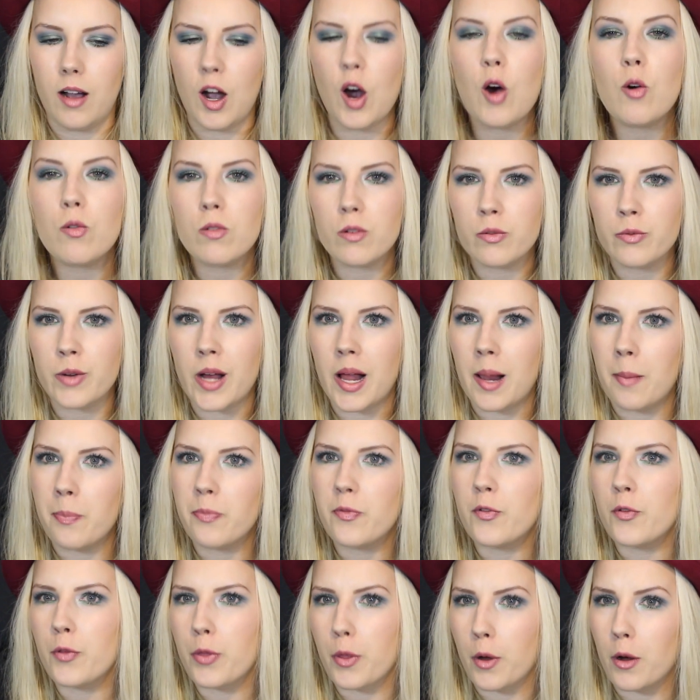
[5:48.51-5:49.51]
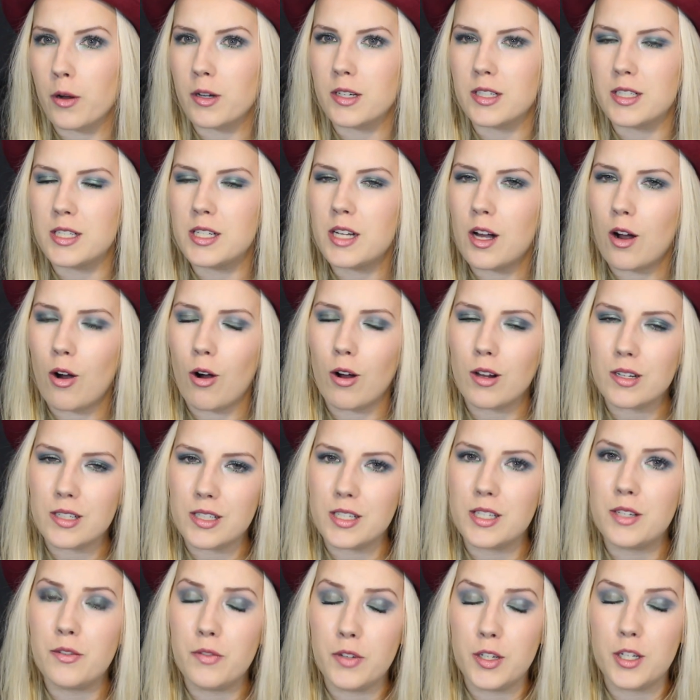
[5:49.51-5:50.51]
overwhelmed with all the
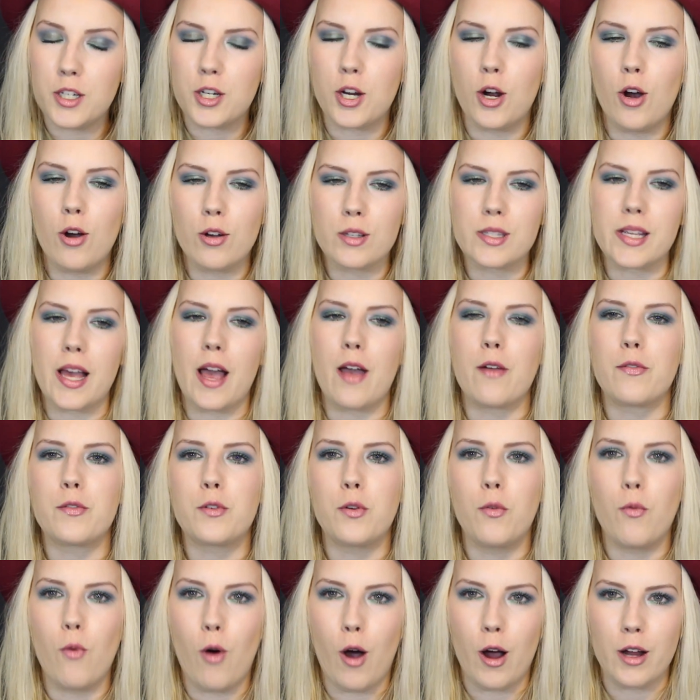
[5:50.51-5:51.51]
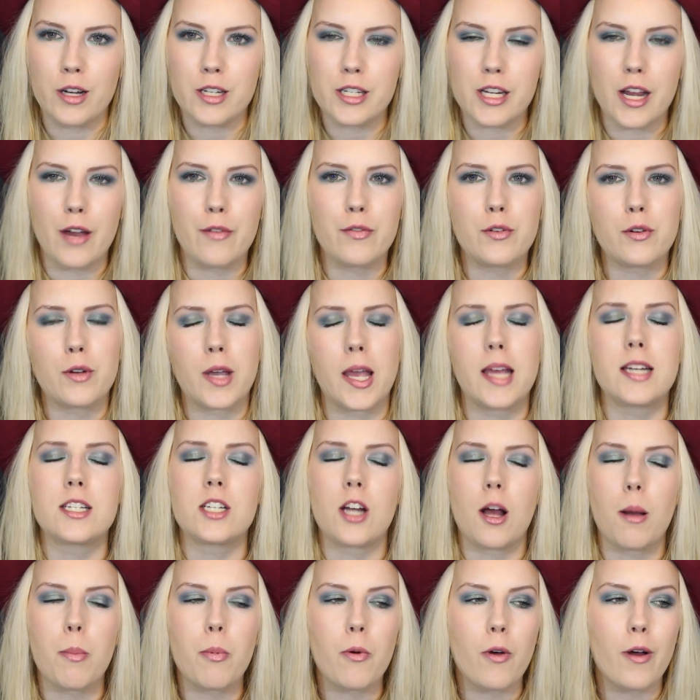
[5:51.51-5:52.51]
TV shows I have to watch, I have to
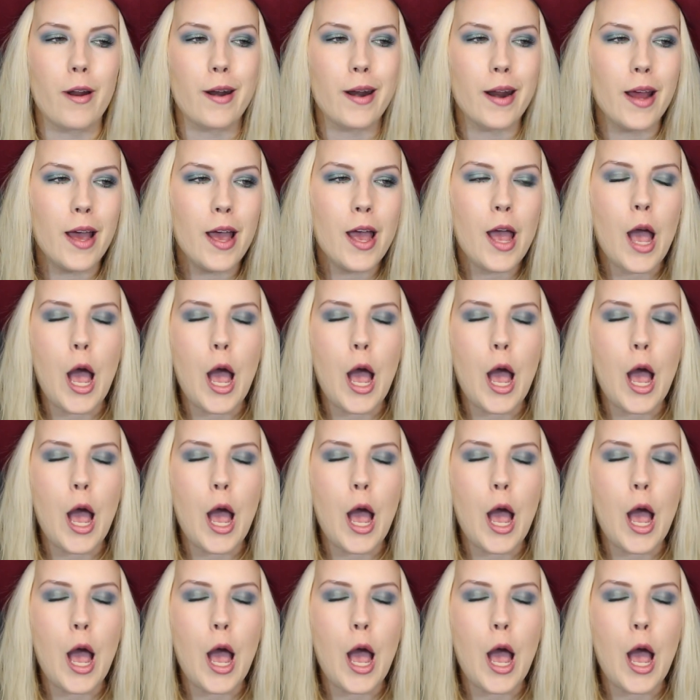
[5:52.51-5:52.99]
catch up on.